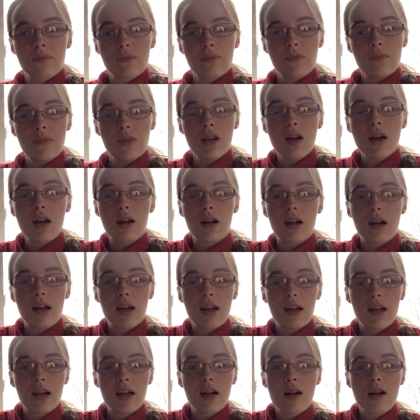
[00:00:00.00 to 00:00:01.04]
Yeah, I
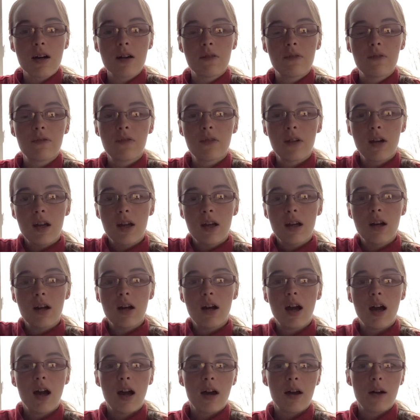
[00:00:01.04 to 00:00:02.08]
have
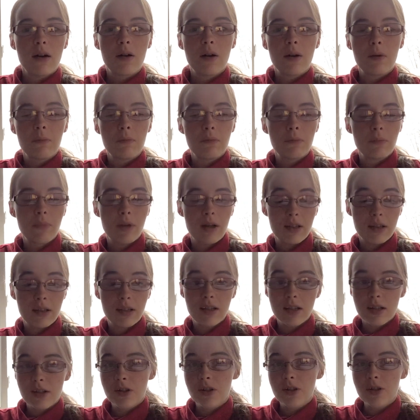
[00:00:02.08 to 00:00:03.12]
my
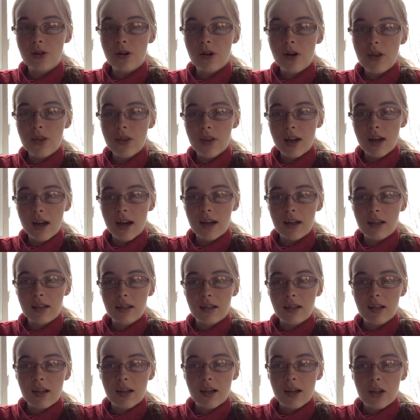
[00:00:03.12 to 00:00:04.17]
sister that
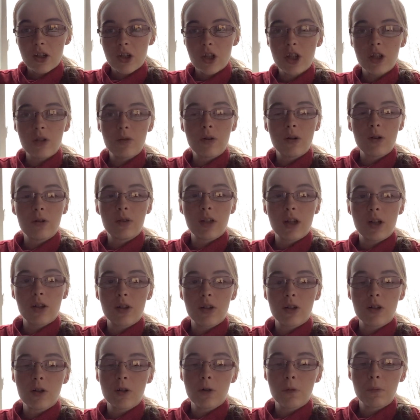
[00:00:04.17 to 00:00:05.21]
she wrote down a
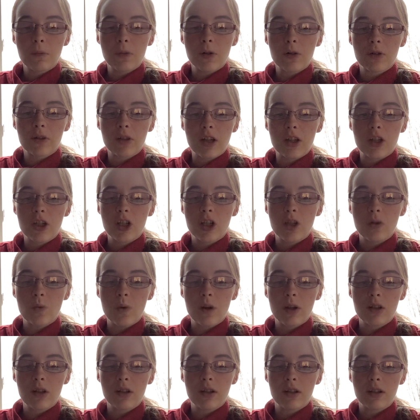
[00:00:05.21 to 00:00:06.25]
cookbook that she
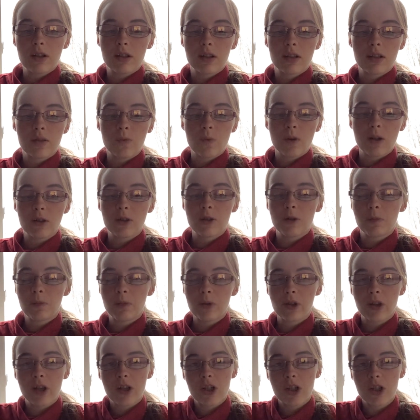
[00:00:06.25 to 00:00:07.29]
wanted, this one cookbook
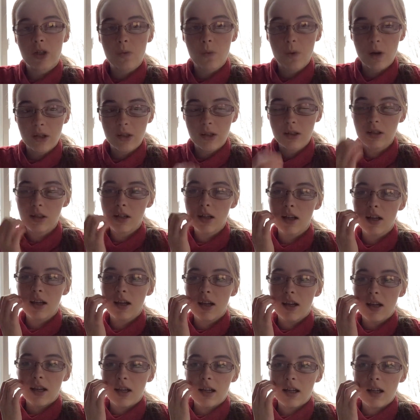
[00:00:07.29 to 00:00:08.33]
that she wanted,
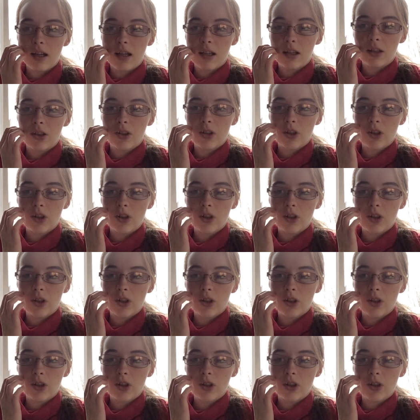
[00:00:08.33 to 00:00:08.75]
and